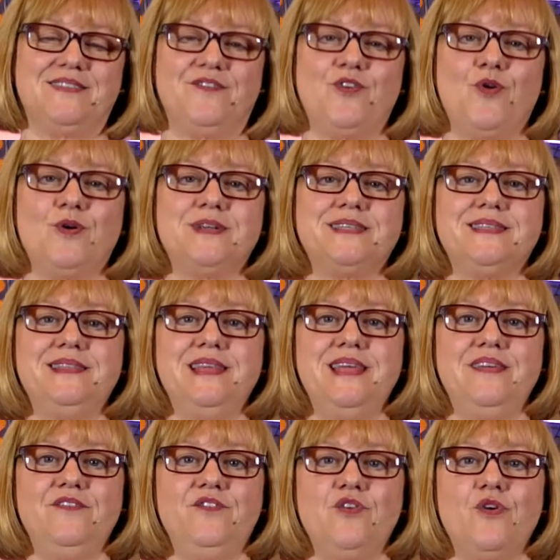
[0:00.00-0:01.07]
Of course,
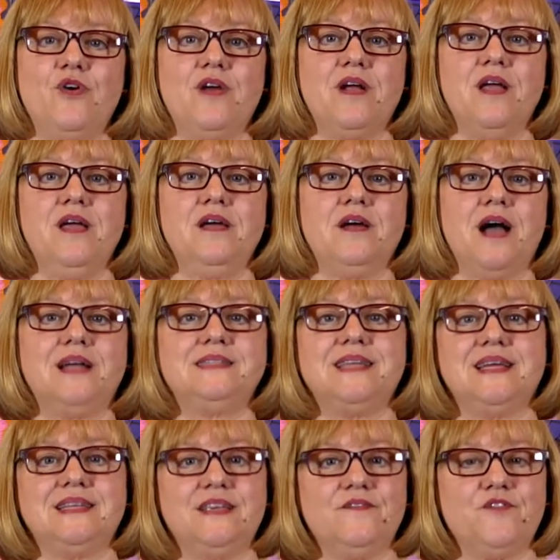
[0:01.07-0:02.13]
leave your
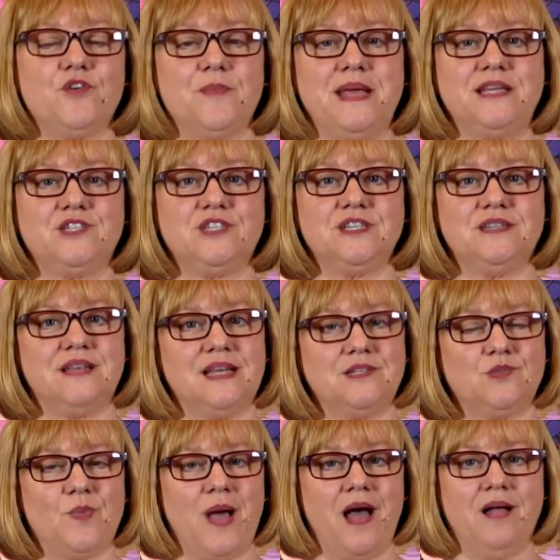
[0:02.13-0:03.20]
contact information
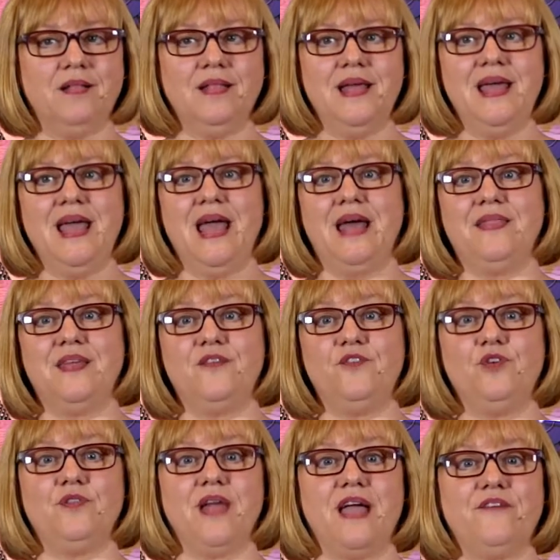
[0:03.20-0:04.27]
as well. And then if
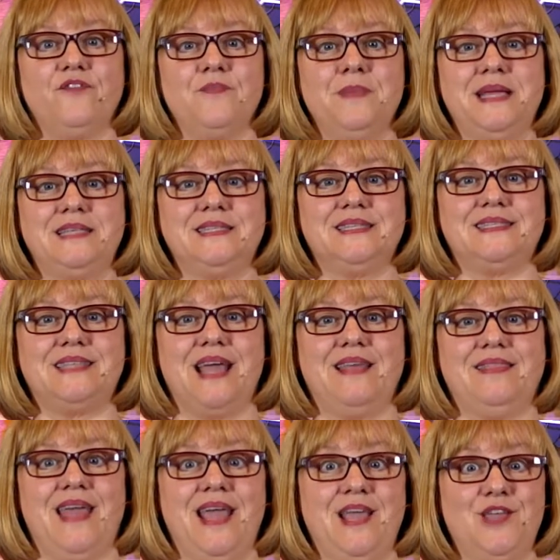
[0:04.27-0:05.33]
you'd like for me to say
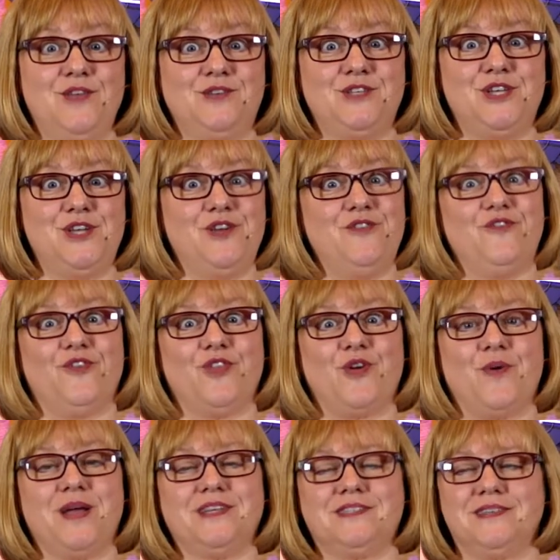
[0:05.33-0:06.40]
thank you to you for the
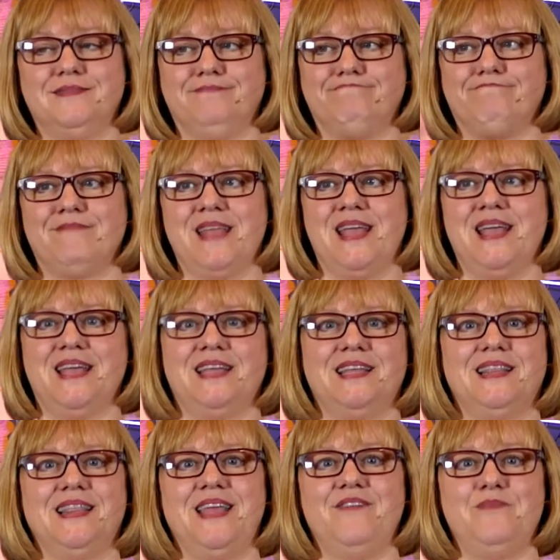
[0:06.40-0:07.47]
question,
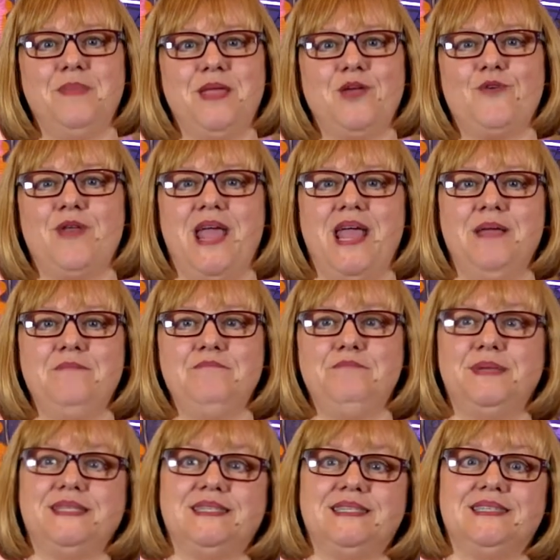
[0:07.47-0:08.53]
leave me your name,
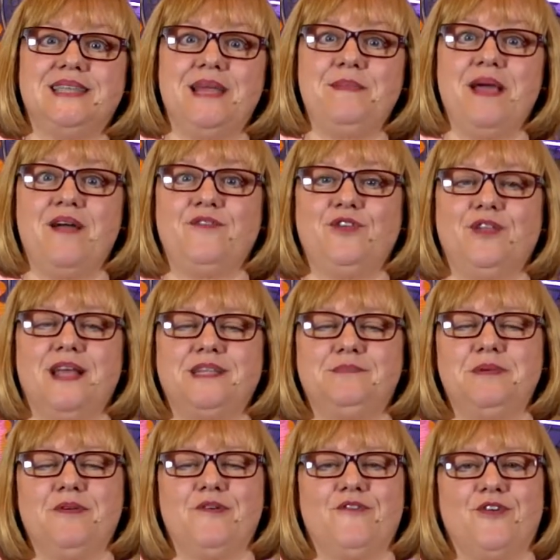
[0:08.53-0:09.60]
business name, however you'd like to
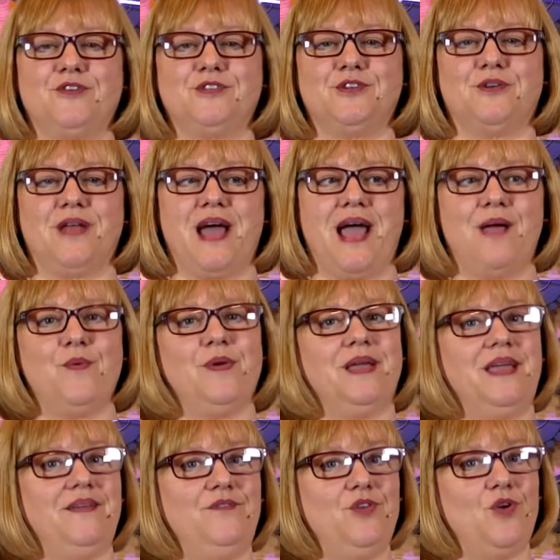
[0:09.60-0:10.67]
be referred to, and I will
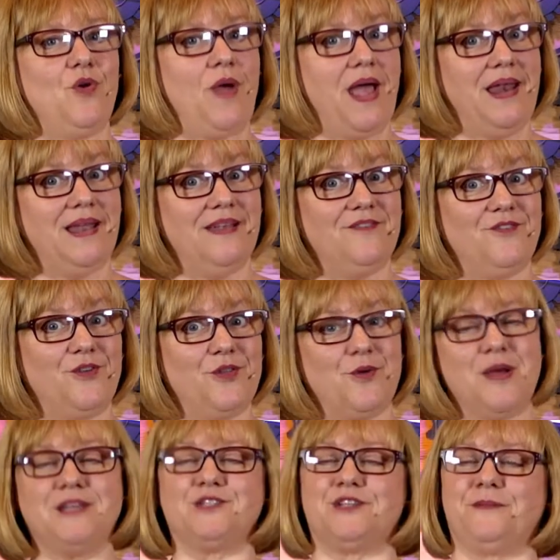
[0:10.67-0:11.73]
give you credit for the
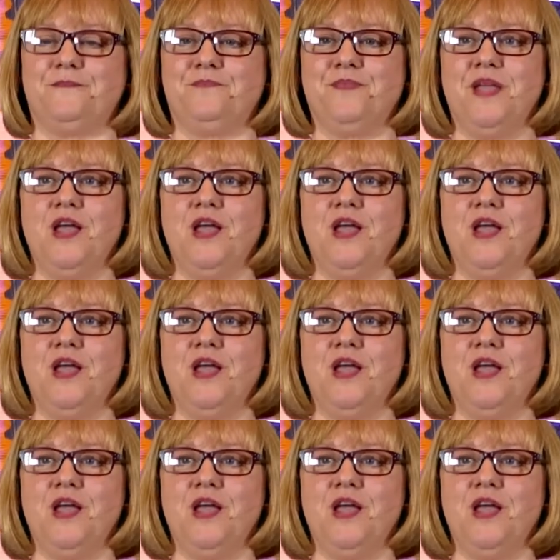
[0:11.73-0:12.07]
question.